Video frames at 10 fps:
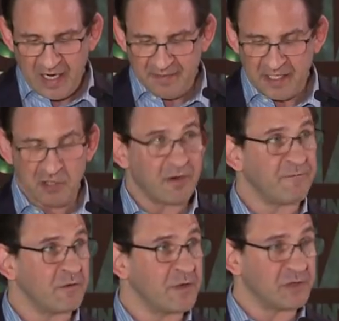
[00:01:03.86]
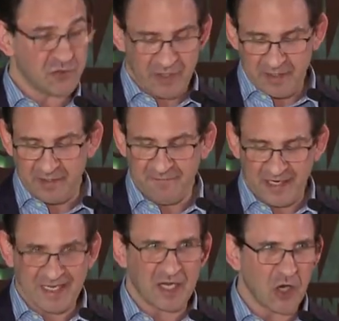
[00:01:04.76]
I think you're in for a real treat. In
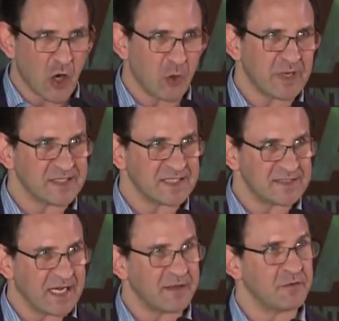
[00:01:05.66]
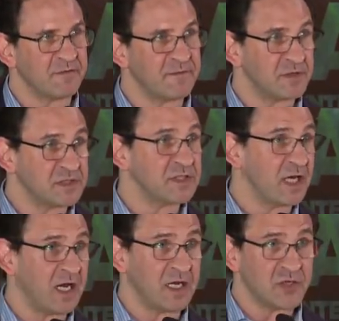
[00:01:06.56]
fact, I know because I sat through the first
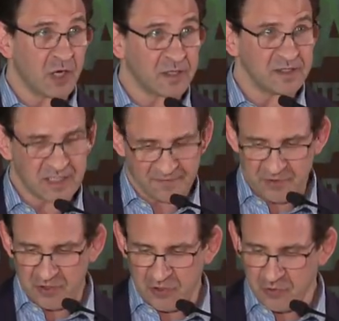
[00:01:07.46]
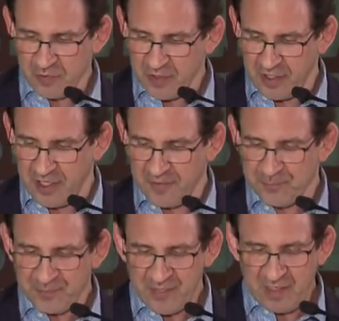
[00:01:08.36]
talk this afternoon. Um,
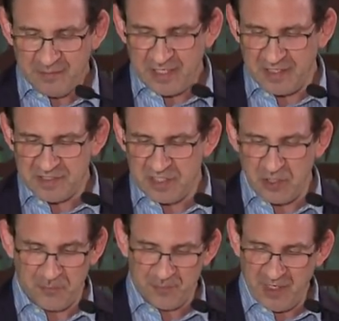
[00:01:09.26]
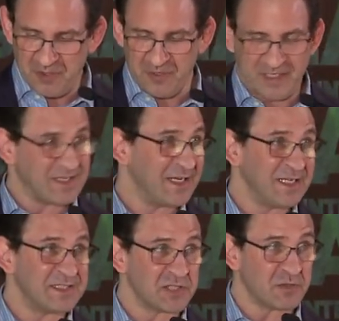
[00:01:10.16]
because you know, not only it
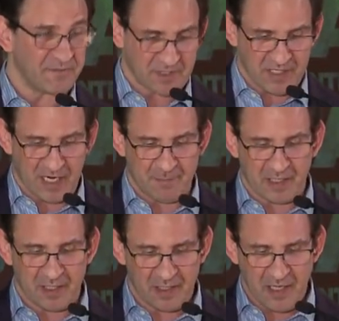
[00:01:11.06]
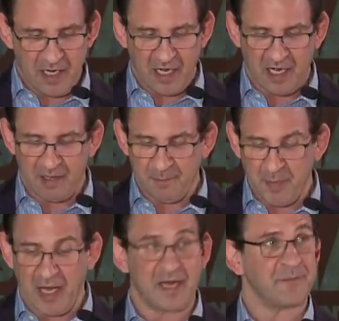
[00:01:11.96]
is a terrific topic,
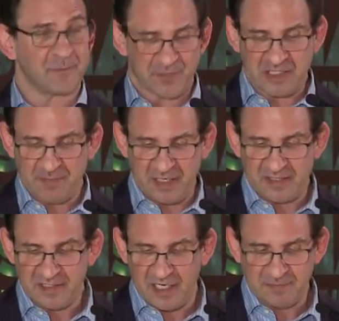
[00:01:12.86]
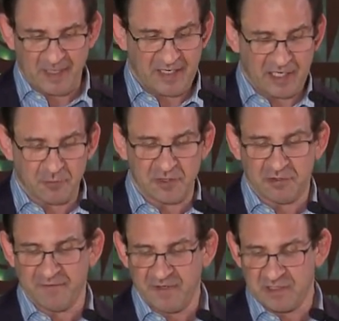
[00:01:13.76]
but it's being discussed by an equally
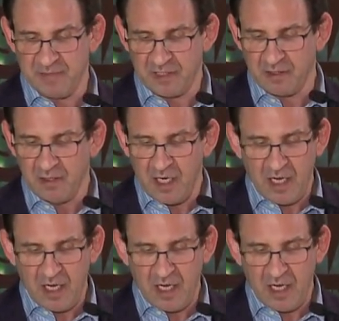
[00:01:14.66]
terrific speaker.